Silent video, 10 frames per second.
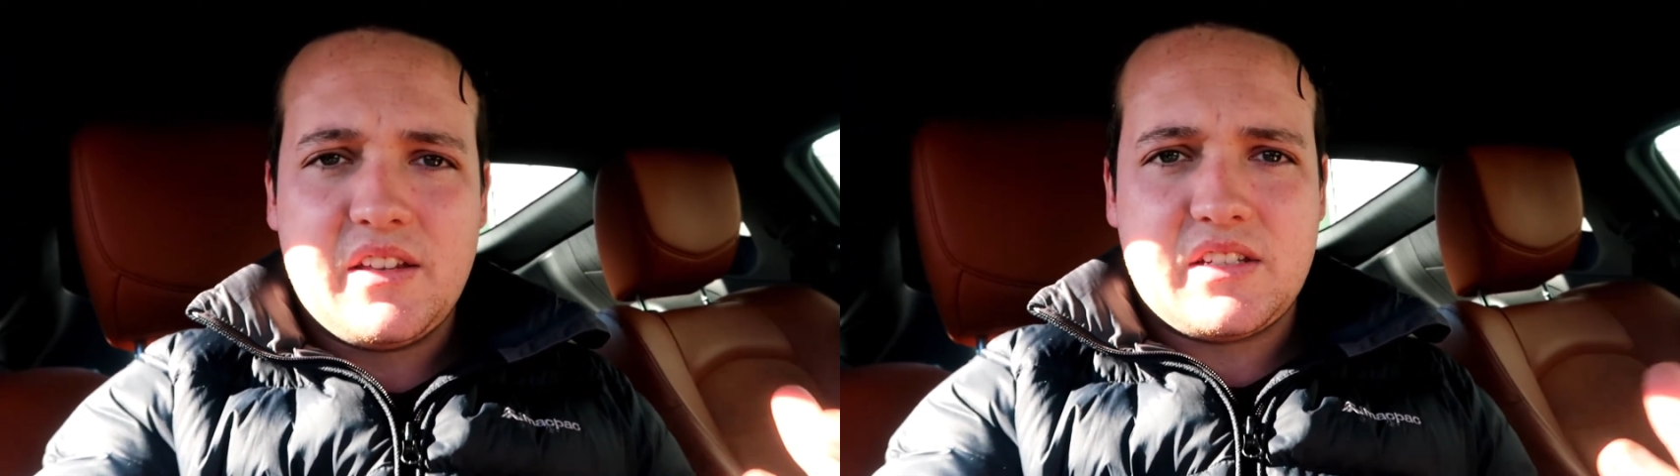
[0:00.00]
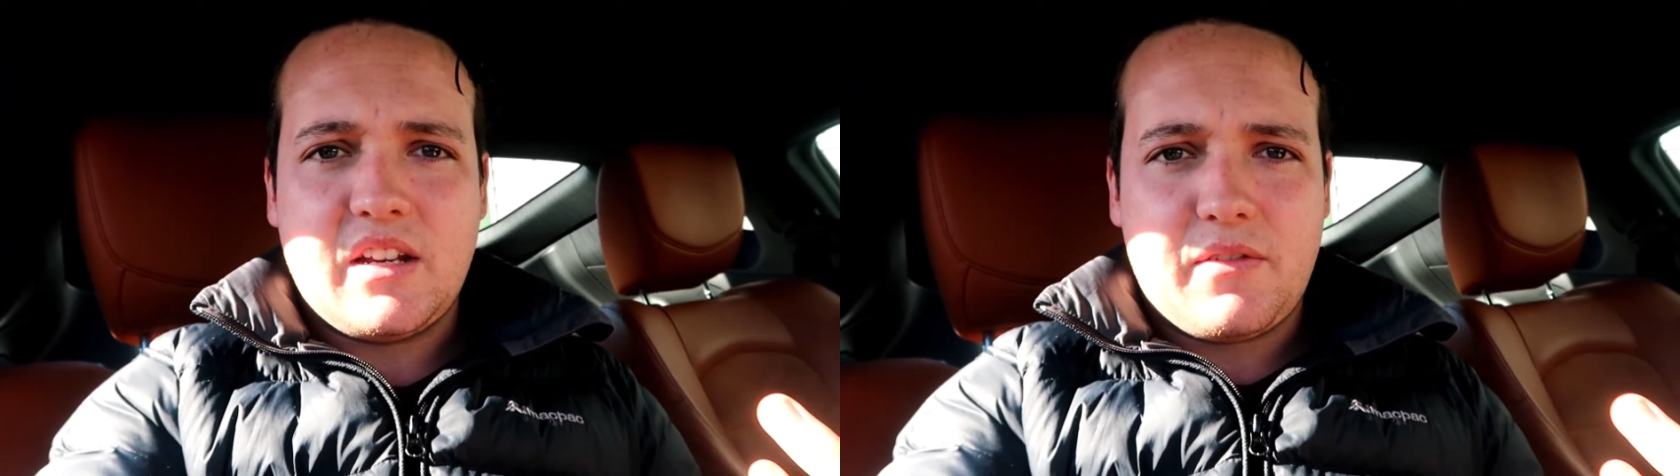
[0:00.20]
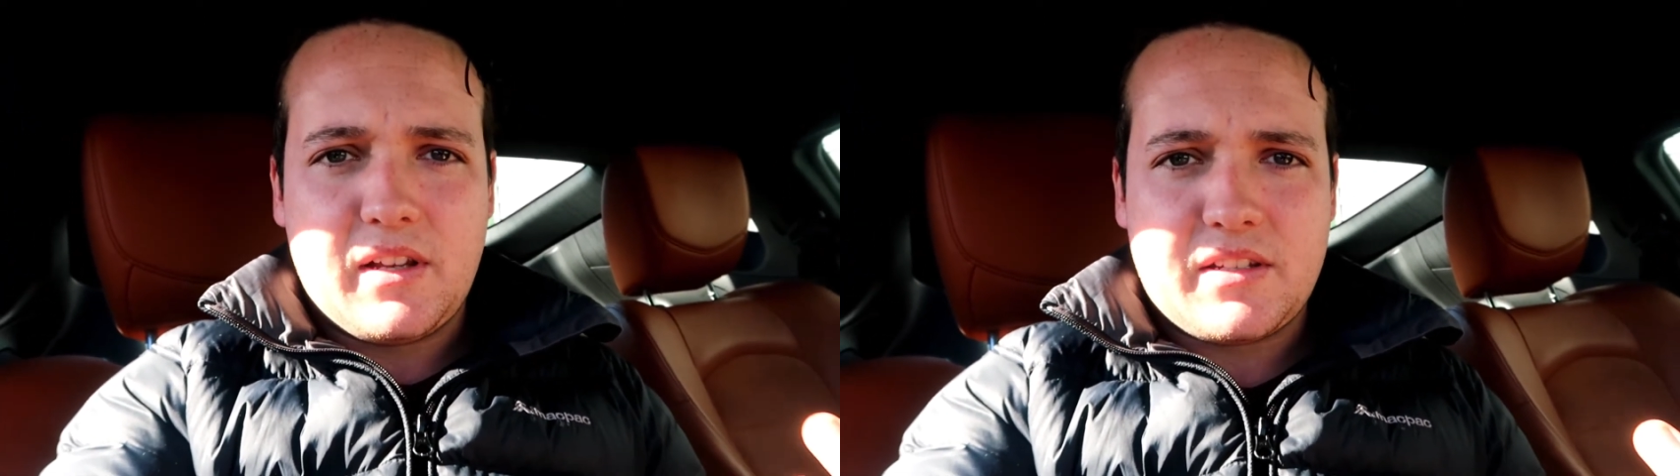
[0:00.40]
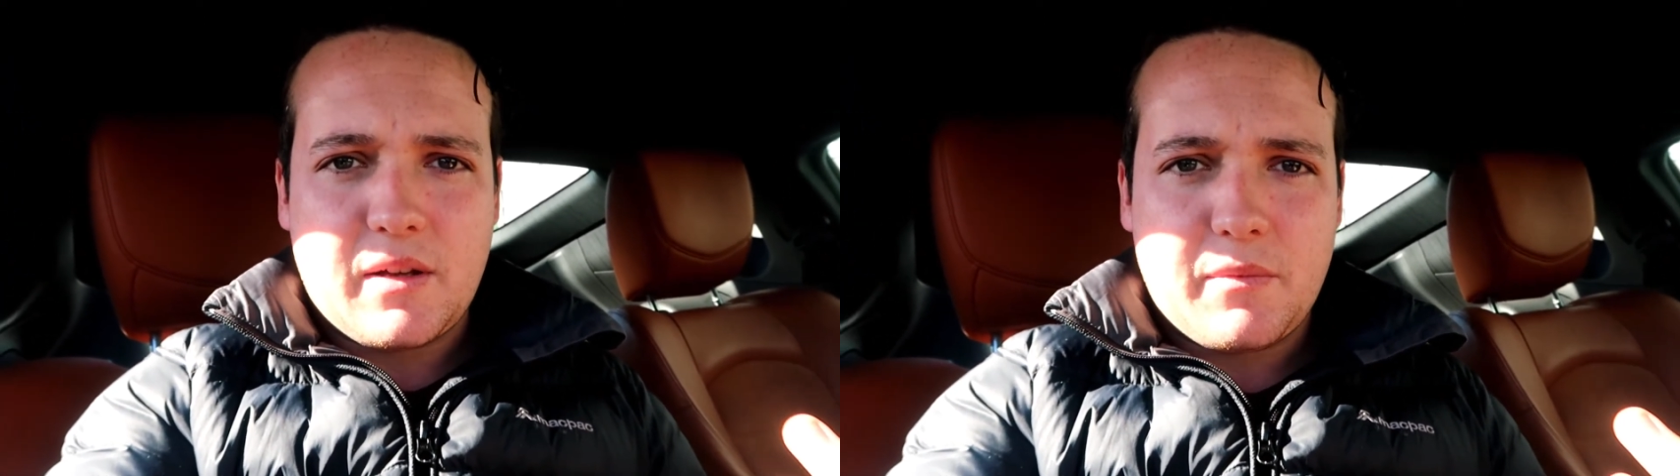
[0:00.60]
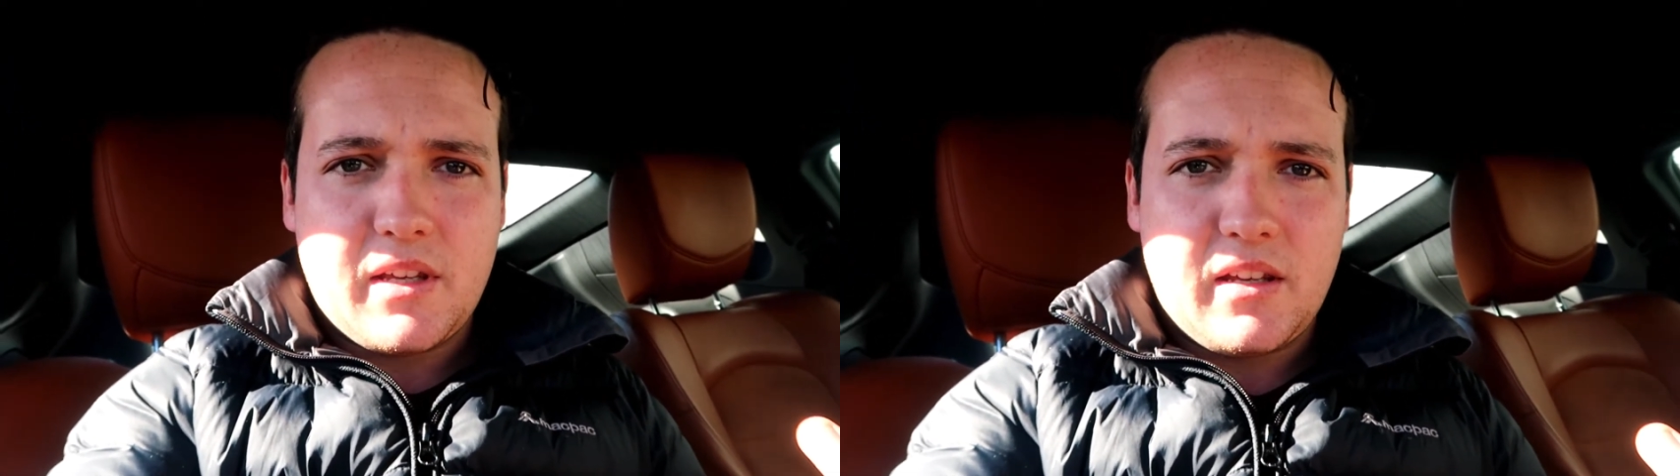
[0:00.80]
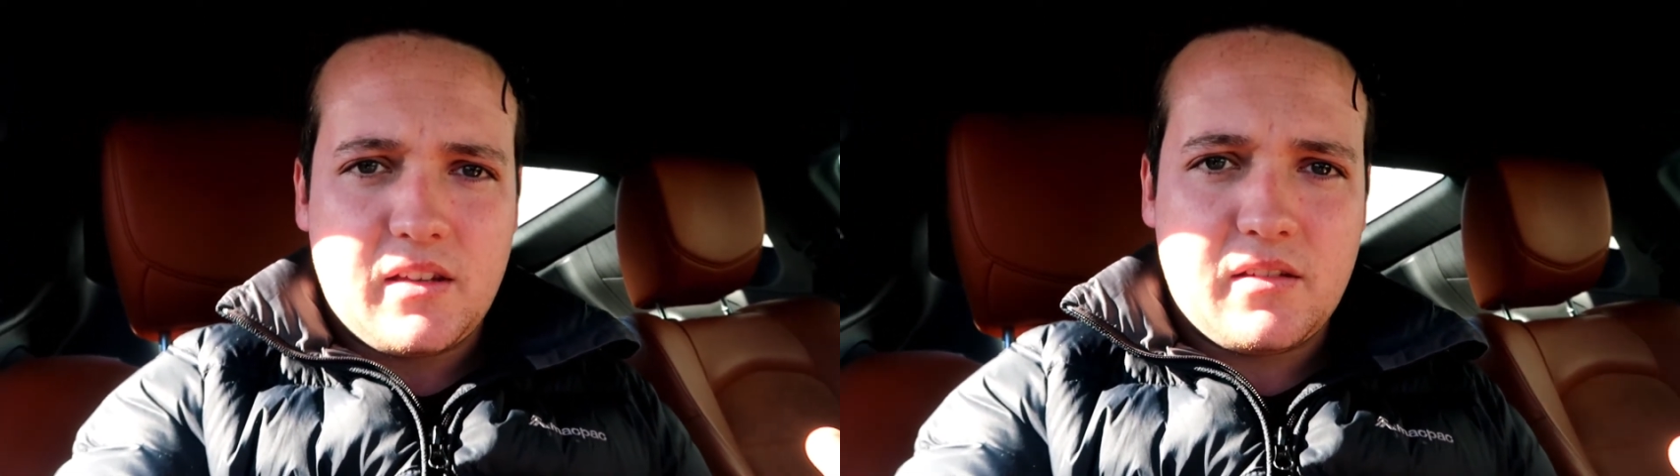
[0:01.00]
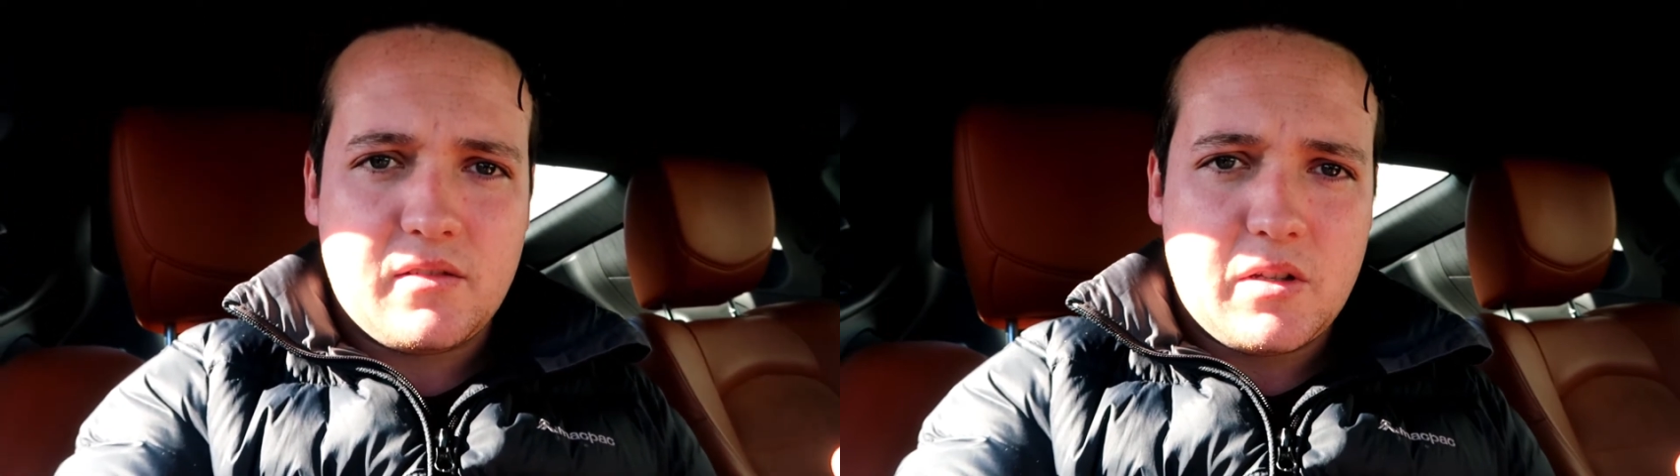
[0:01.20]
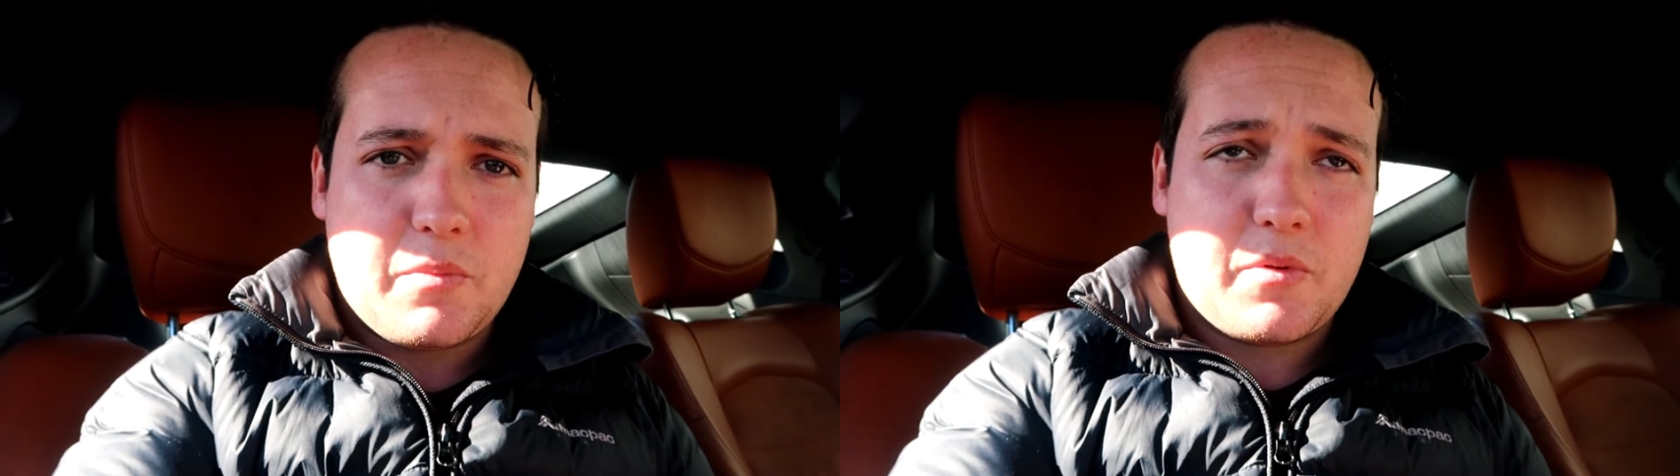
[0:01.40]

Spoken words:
this is definitely something you